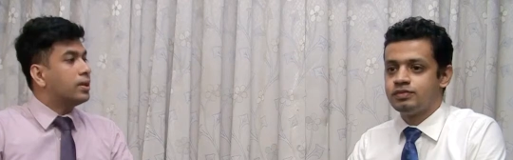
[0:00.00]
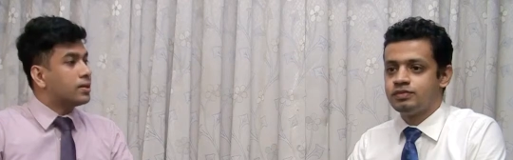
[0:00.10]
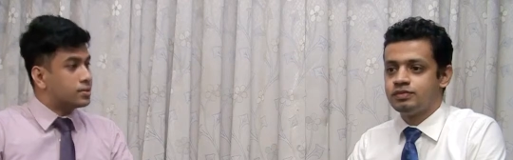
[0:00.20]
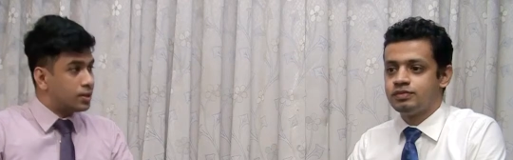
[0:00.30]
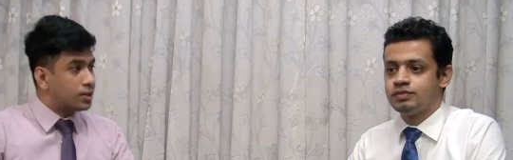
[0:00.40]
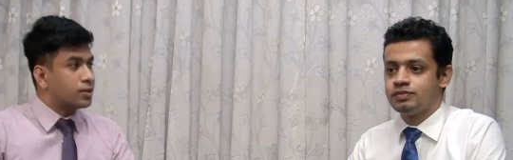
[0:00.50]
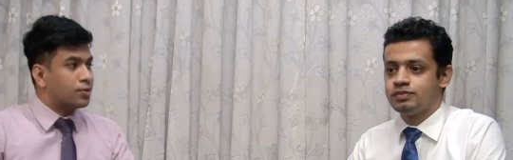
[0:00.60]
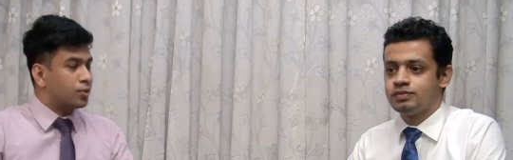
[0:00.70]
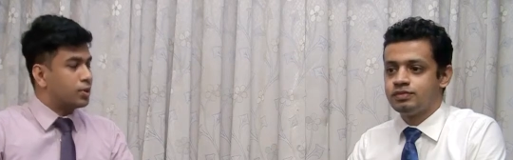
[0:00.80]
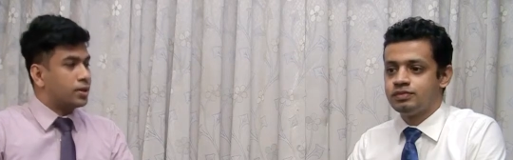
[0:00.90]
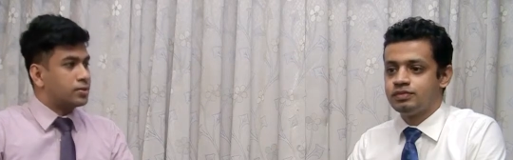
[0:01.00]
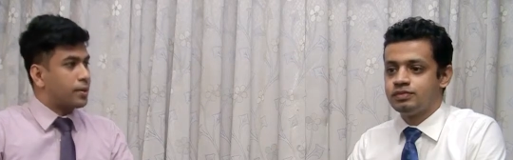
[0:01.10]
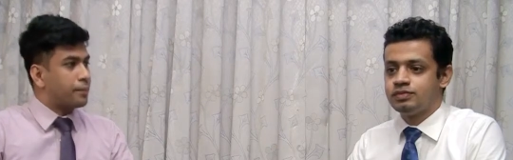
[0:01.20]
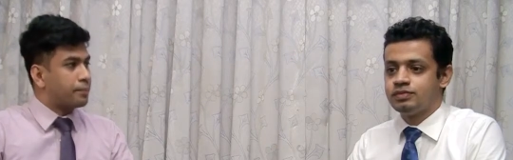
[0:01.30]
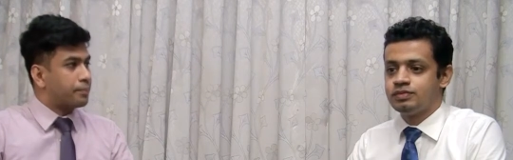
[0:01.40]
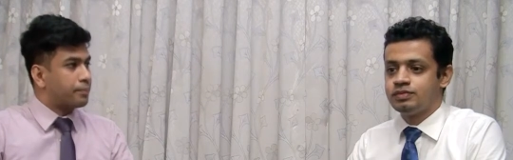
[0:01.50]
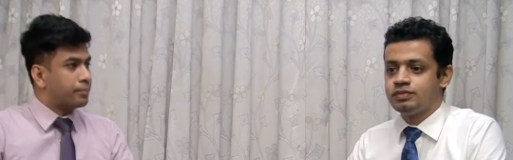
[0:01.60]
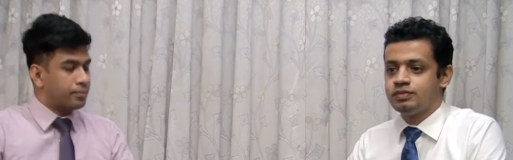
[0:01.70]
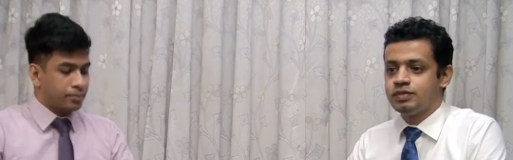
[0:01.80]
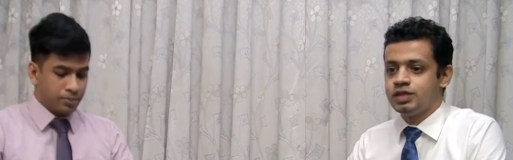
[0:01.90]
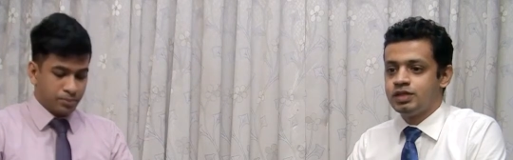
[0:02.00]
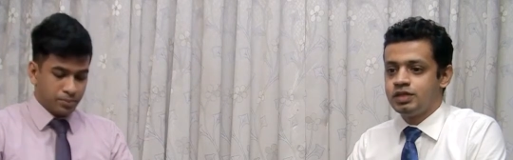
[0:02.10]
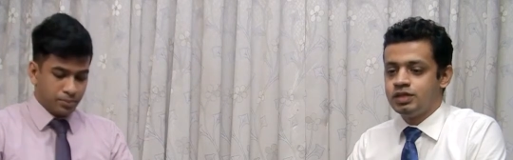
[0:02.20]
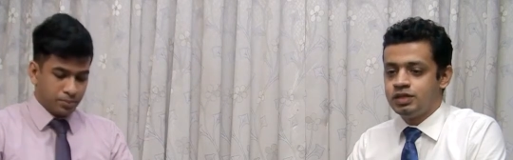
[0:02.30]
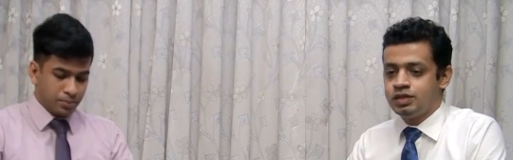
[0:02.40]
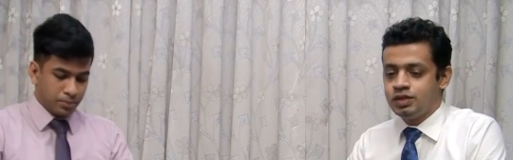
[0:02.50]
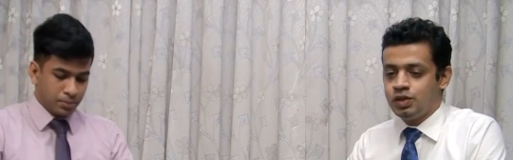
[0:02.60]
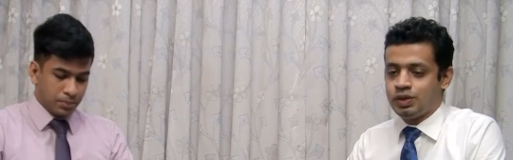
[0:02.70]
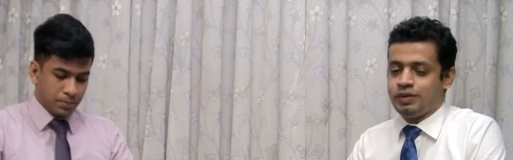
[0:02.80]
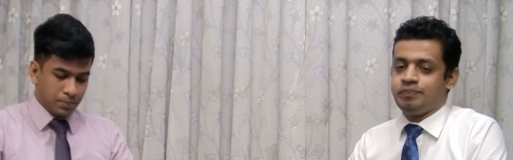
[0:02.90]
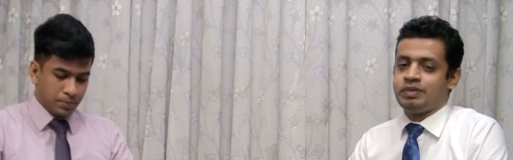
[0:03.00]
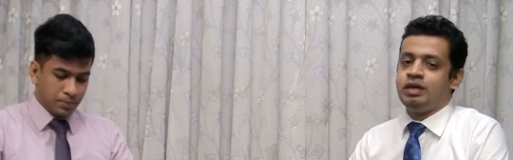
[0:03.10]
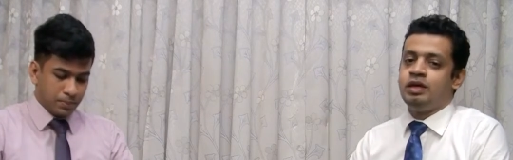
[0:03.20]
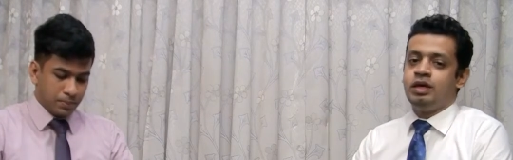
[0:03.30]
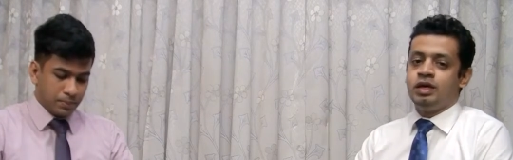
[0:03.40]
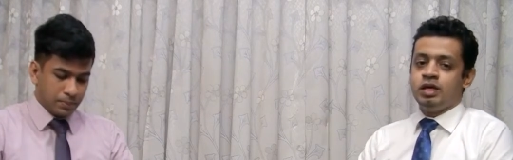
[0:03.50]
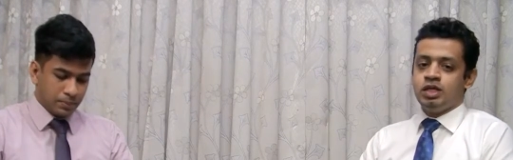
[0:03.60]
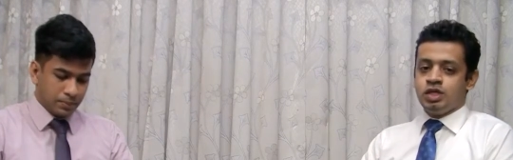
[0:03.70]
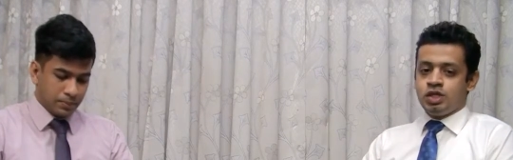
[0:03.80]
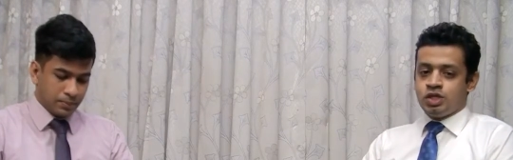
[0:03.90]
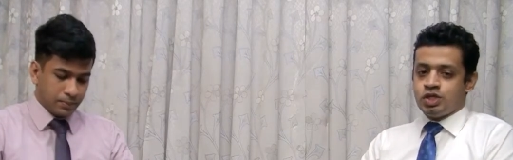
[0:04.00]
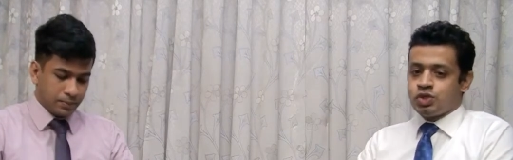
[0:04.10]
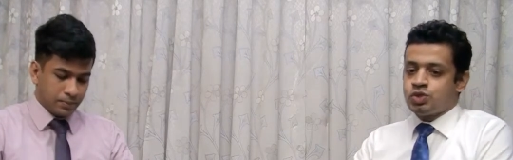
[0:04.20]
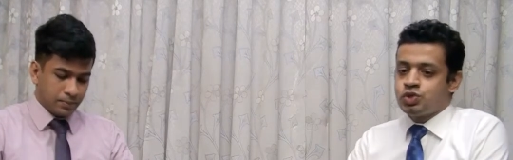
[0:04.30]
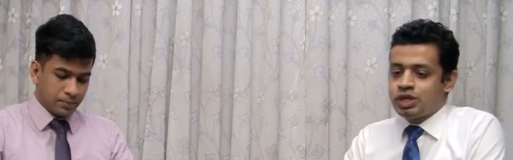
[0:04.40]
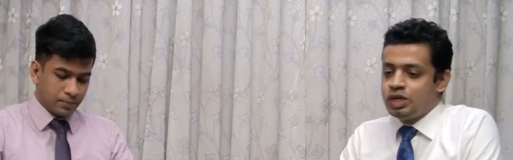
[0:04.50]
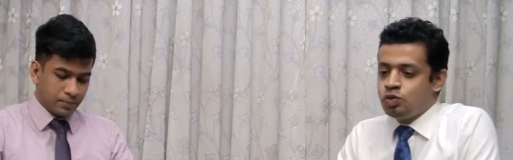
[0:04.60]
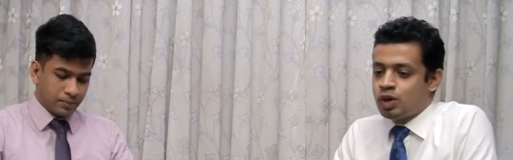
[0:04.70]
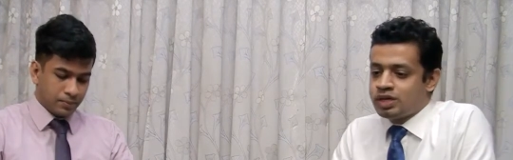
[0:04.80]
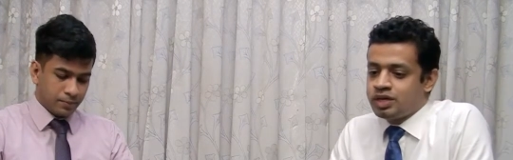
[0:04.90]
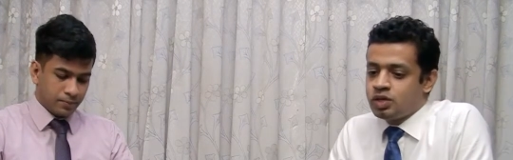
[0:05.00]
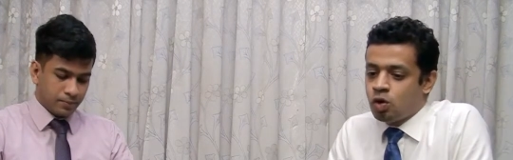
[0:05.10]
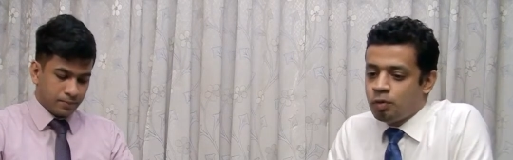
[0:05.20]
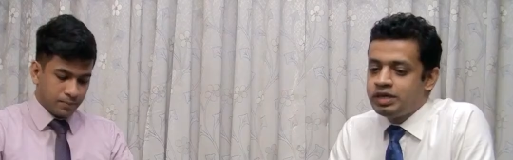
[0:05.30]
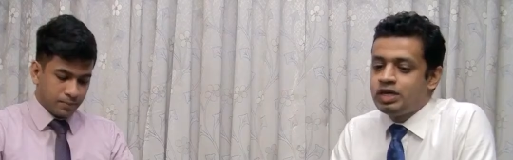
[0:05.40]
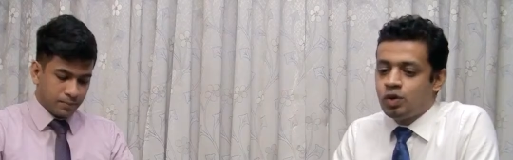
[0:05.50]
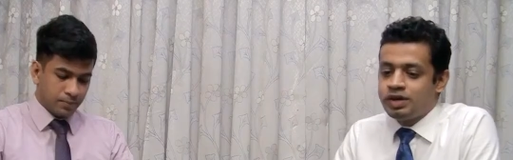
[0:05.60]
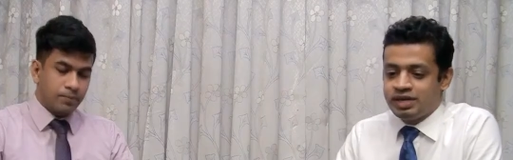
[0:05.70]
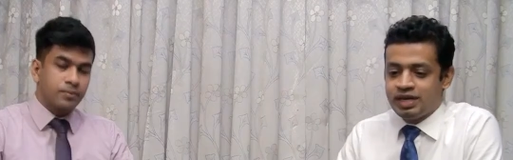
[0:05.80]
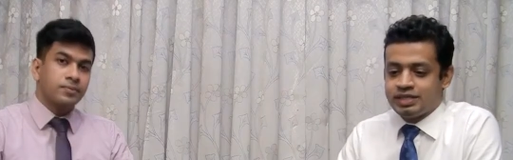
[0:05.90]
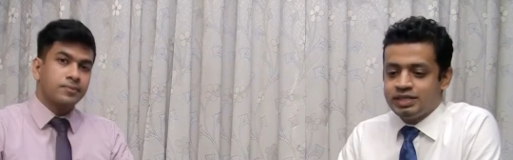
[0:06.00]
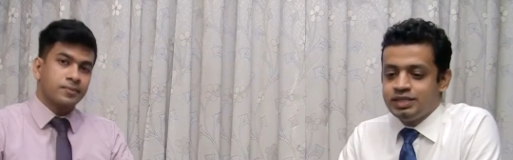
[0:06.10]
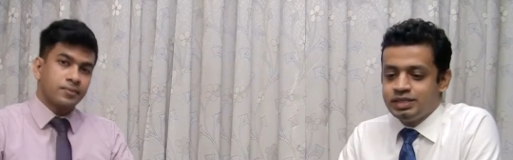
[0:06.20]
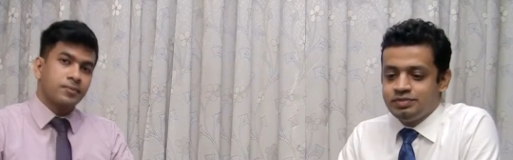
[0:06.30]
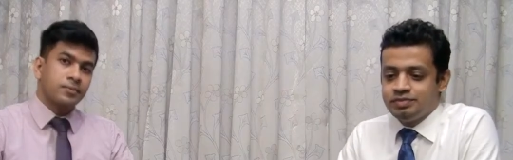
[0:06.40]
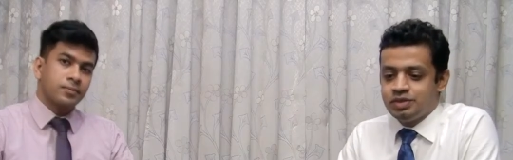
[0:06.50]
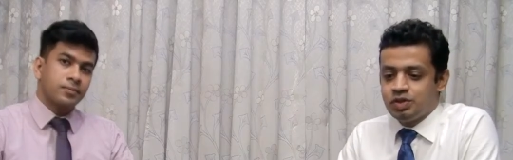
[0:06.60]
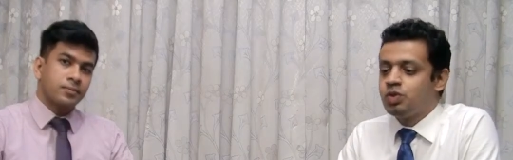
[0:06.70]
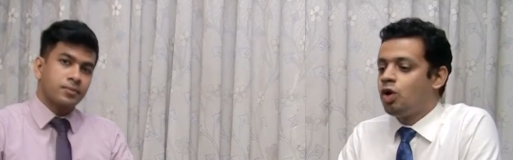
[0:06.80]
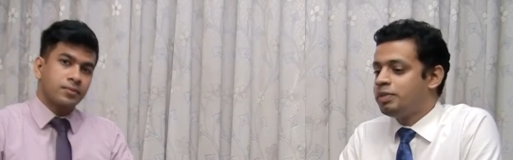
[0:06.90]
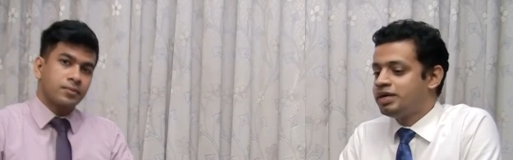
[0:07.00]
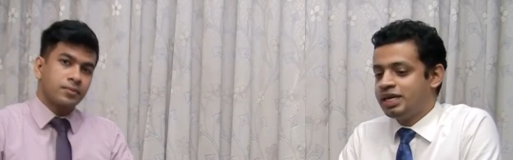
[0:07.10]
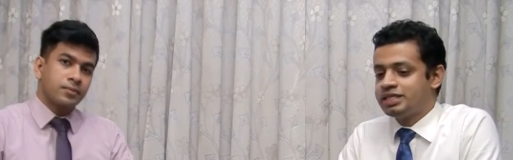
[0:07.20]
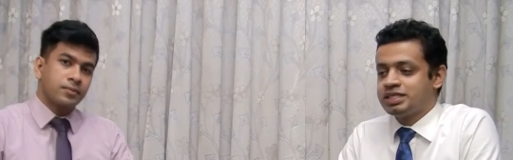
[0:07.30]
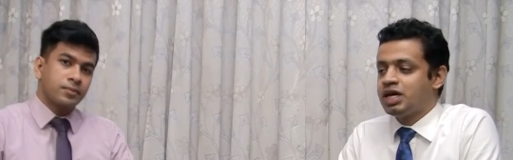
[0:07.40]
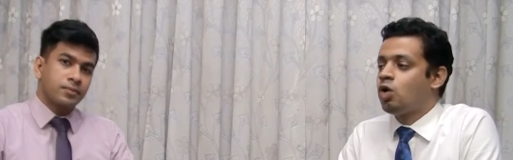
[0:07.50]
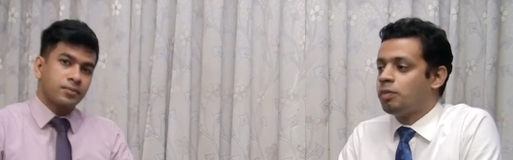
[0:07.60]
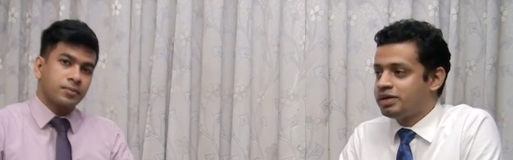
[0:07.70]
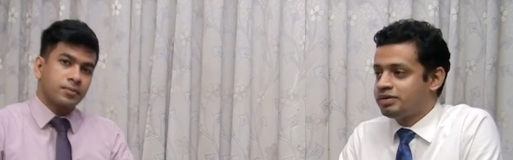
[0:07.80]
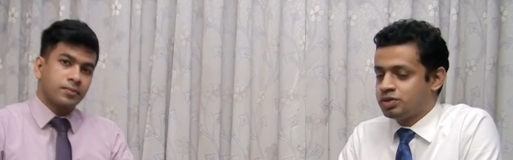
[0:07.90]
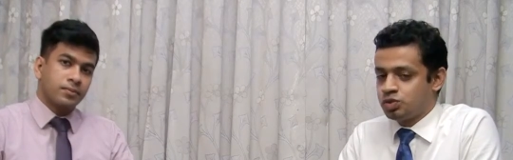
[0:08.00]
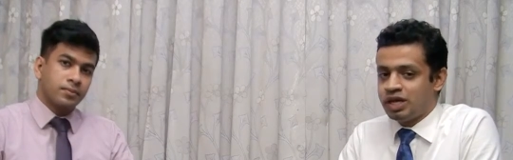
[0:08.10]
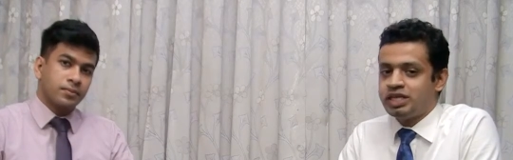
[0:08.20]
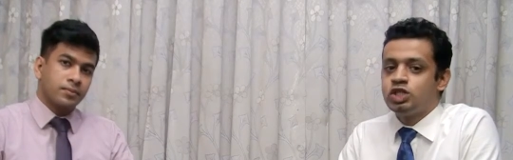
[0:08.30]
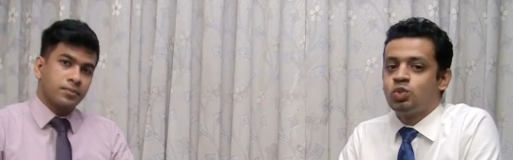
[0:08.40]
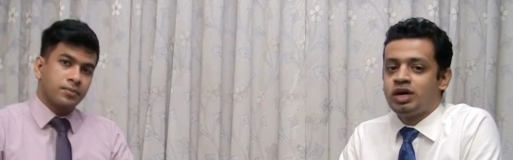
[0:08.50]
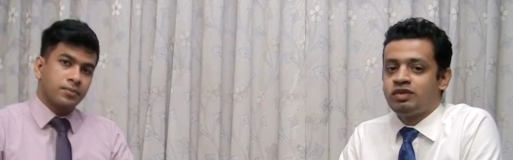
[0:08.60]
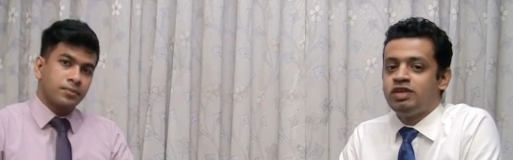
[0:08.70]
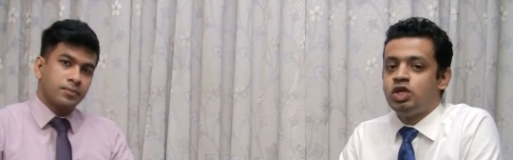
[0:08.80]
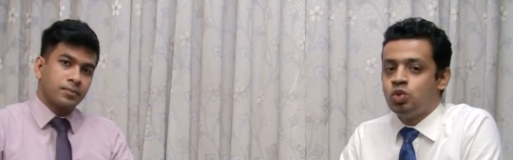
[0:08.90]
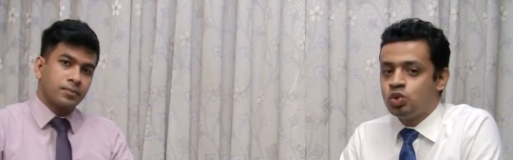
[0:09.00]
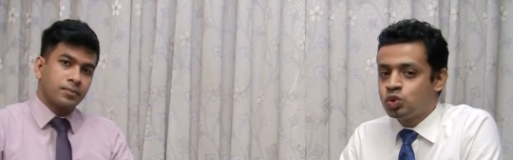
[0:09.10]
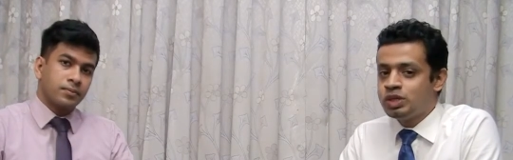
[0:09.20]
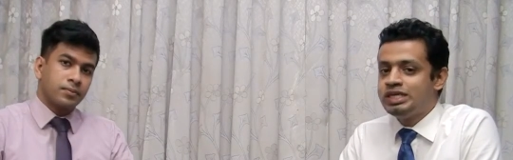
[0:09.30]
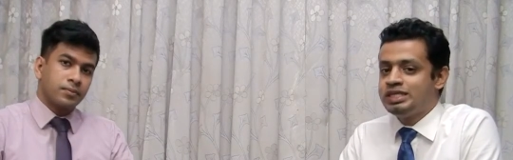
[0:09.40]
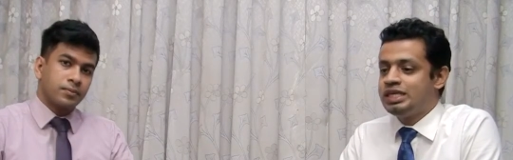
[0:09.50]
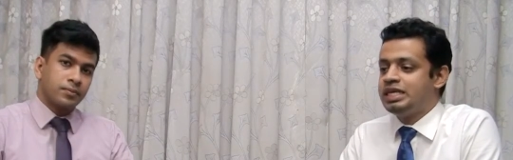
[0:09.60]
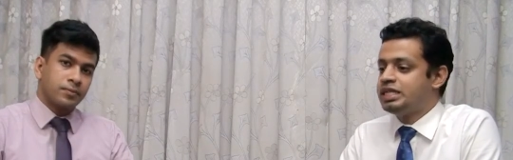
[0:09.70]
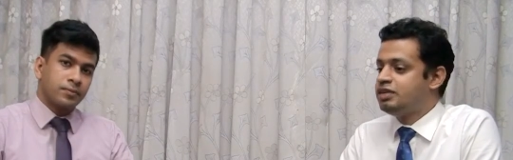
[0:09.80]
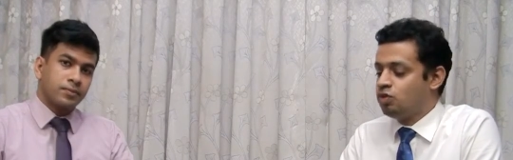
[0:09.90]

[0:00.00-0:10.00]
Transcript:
Speaker 1: they are selected for the exam? Okay.
Speaker 2: So to tell you what are the common long cases, you know, common cases are common. So that is what we usually see in the